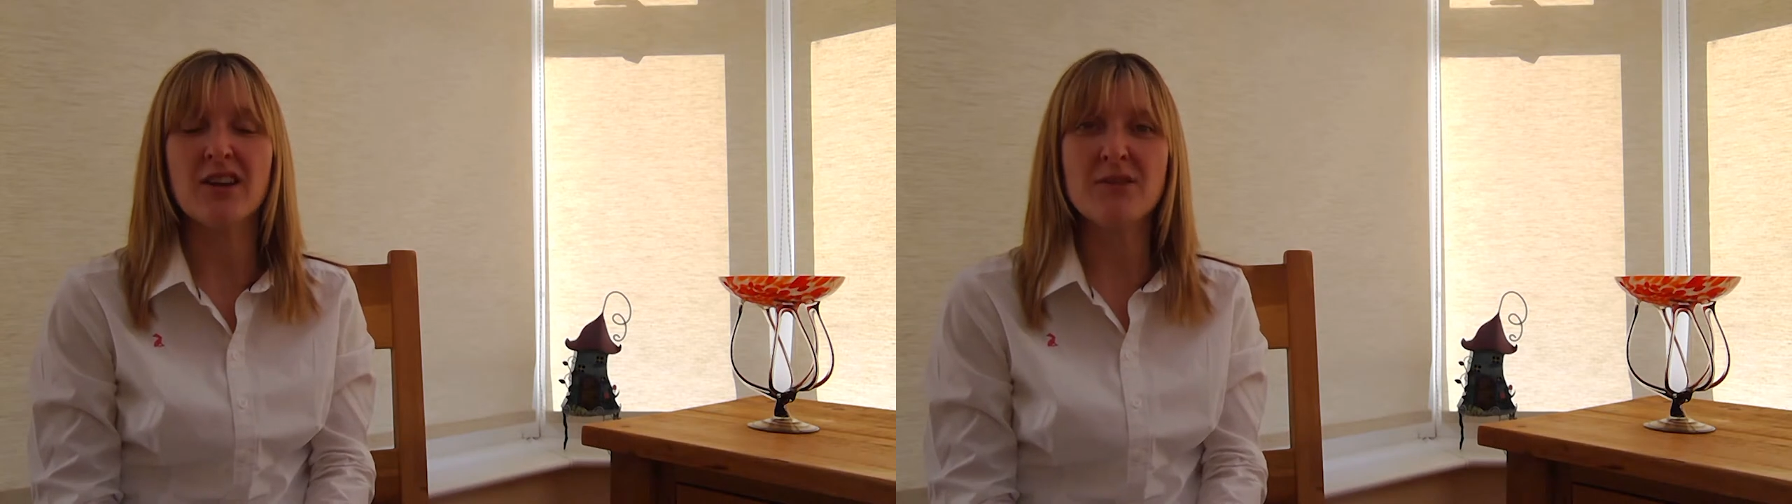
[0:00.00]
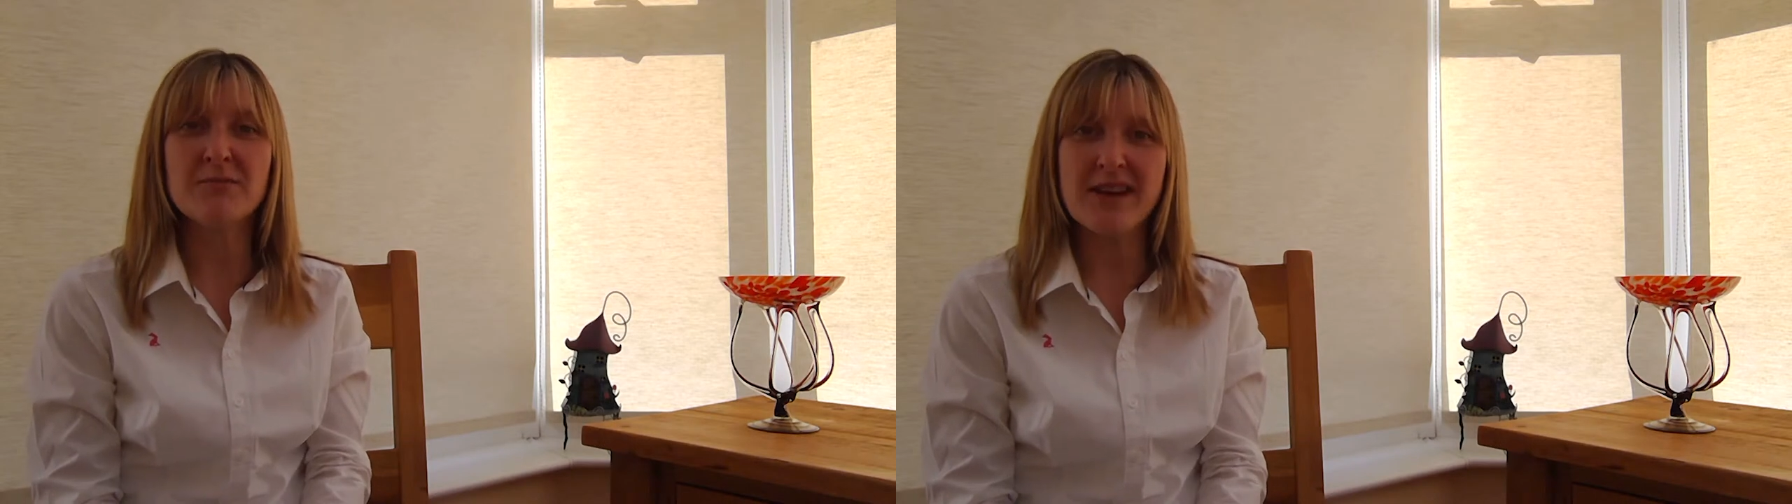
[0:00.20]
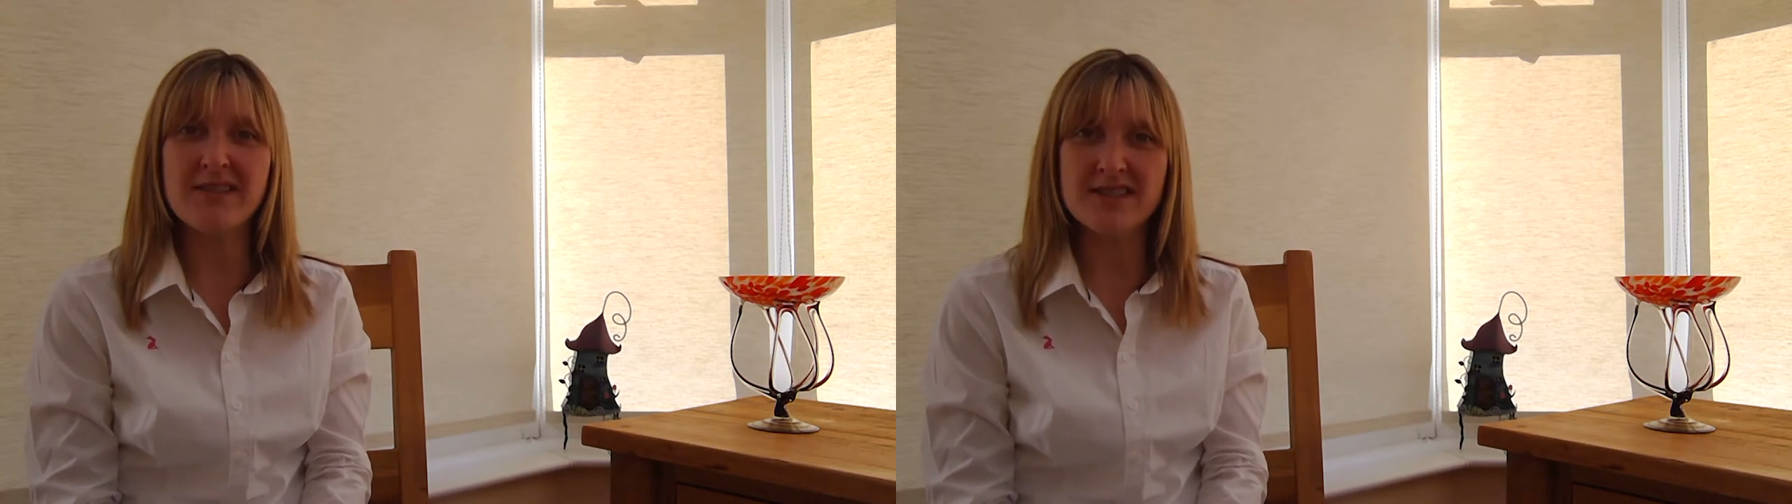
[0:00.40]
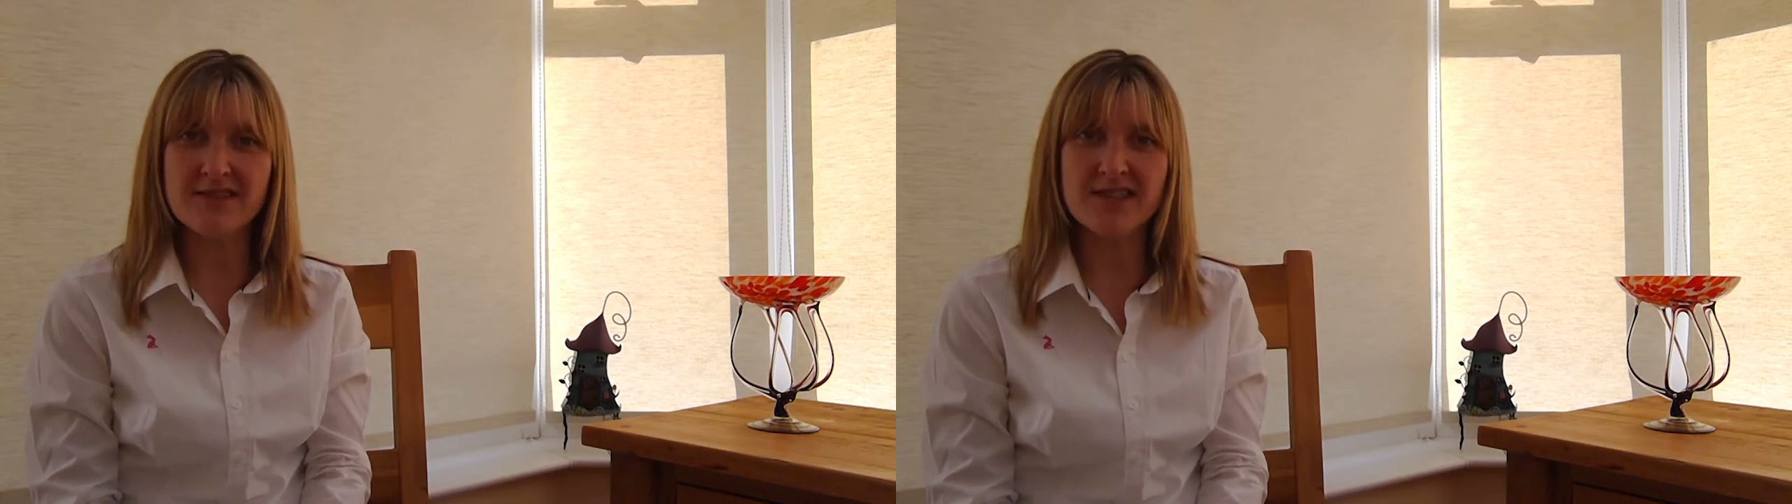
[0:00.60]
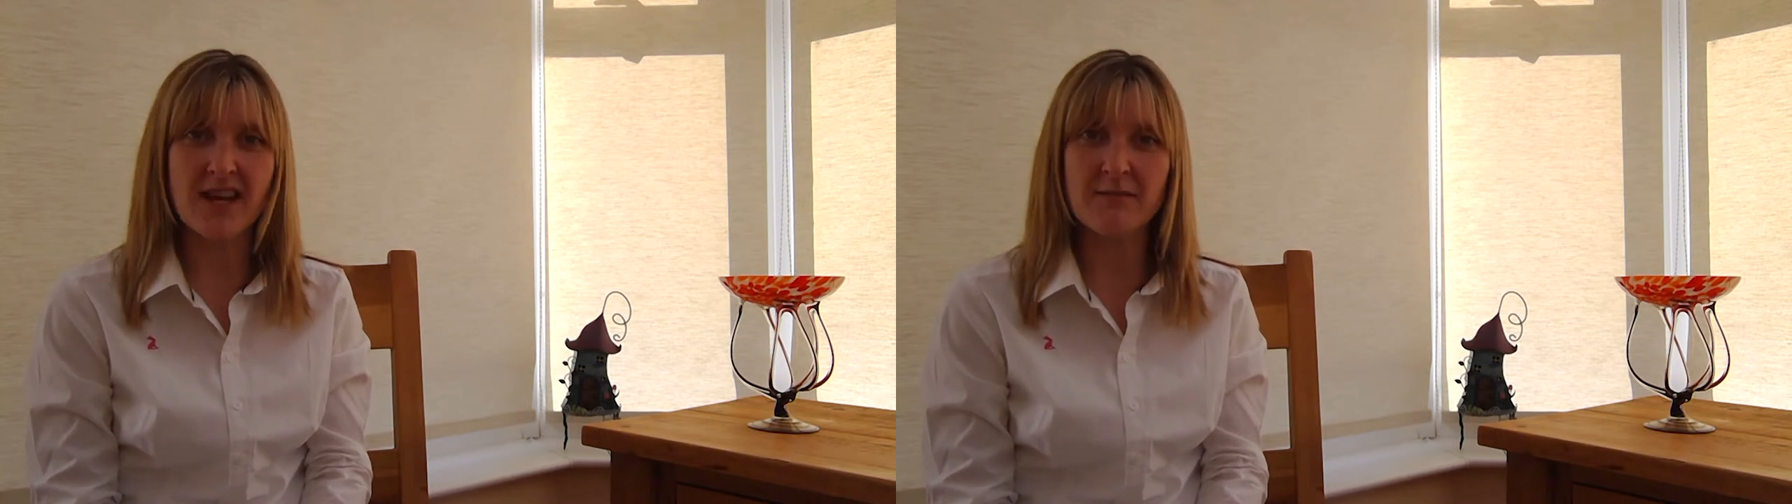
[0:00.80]
Long periods
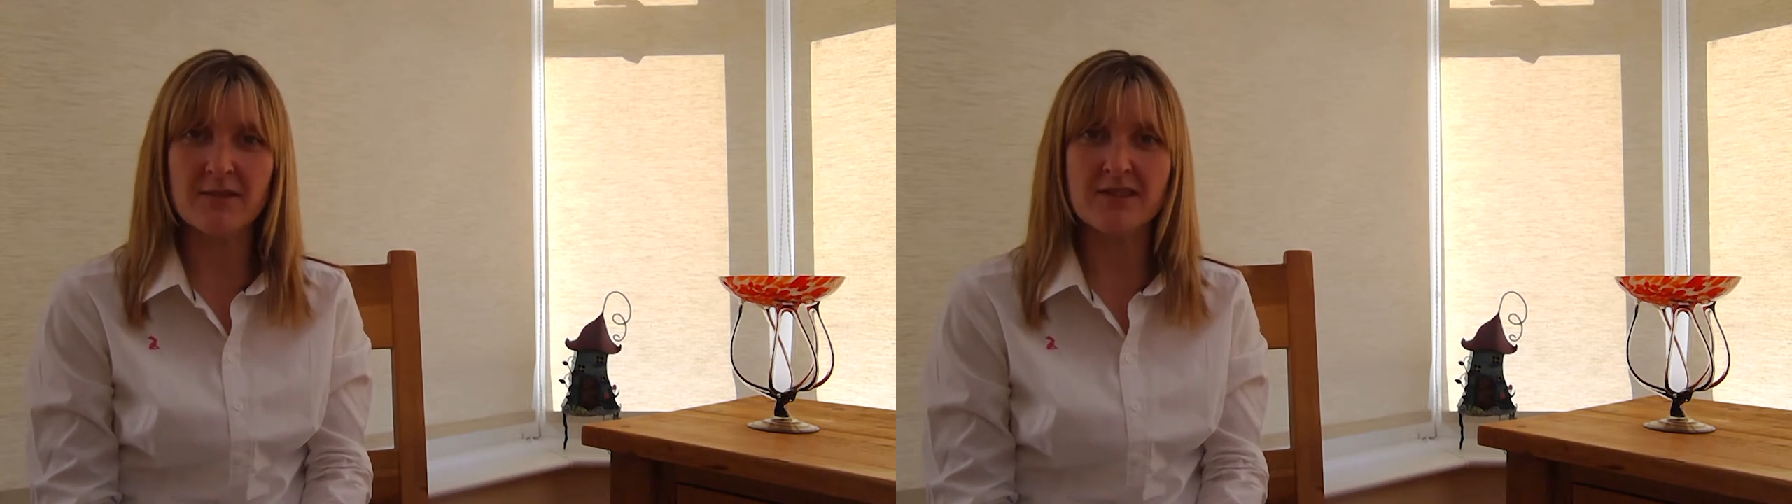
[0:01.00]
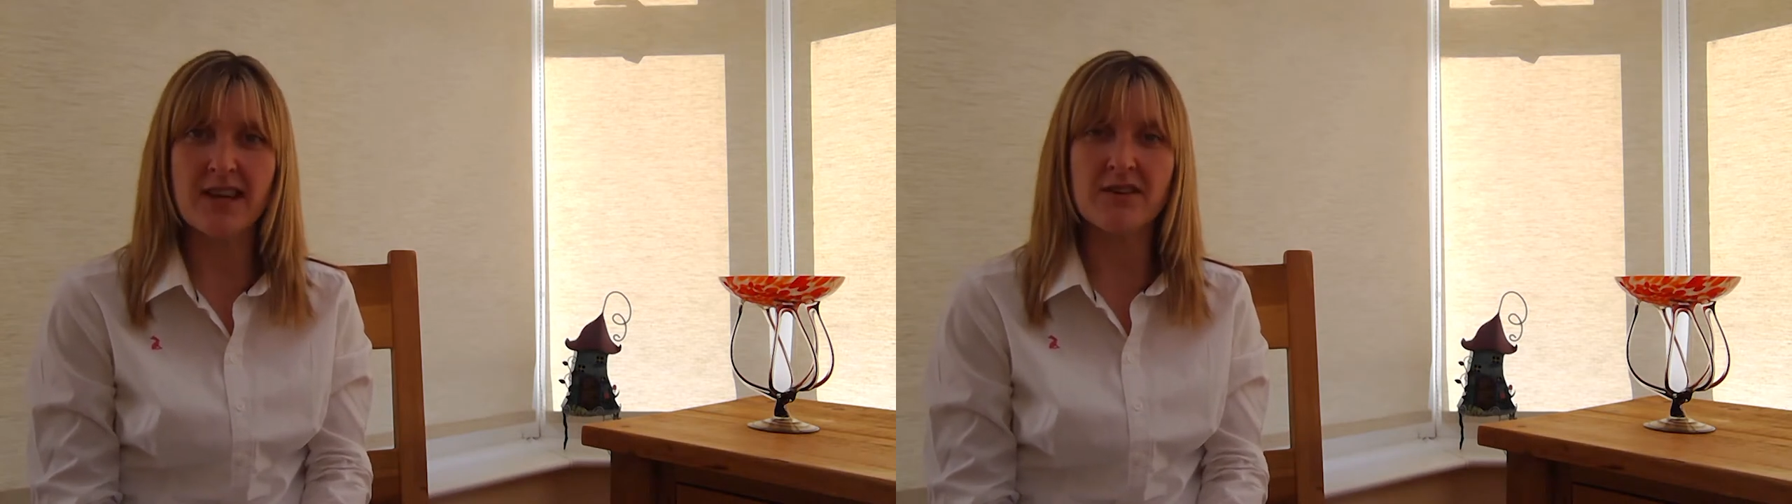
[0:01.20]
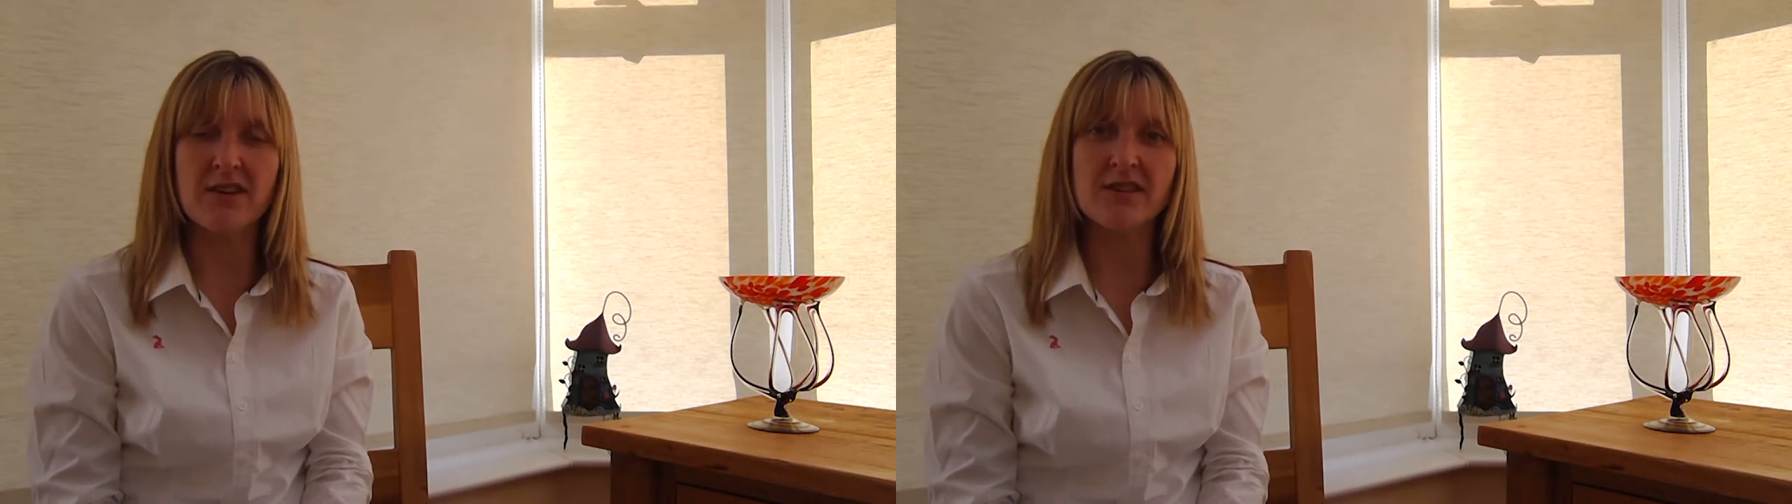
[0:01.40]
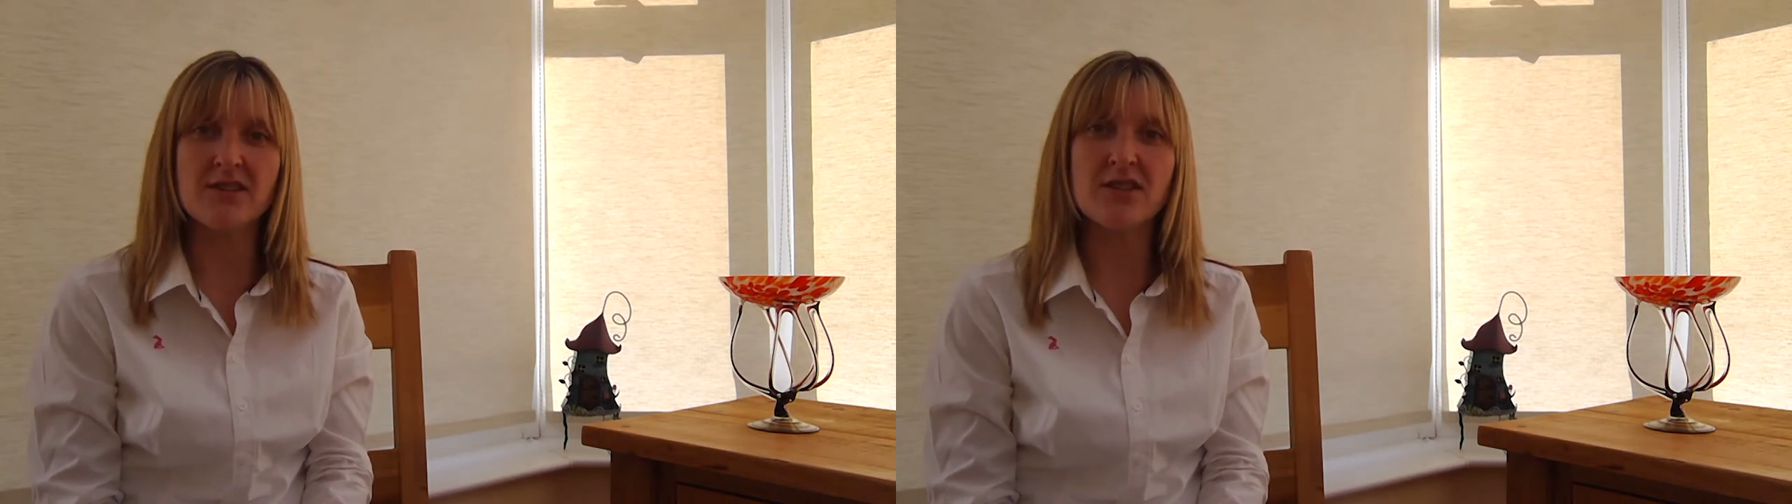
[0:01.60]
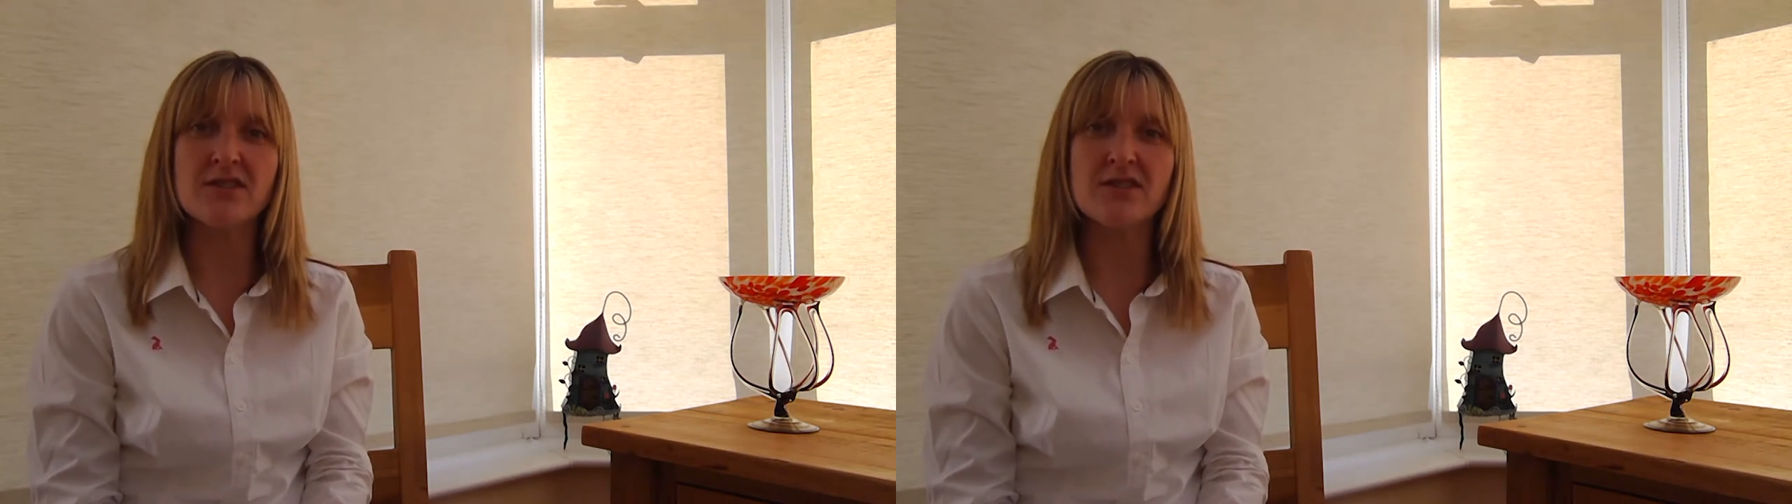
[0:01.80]
of time on technology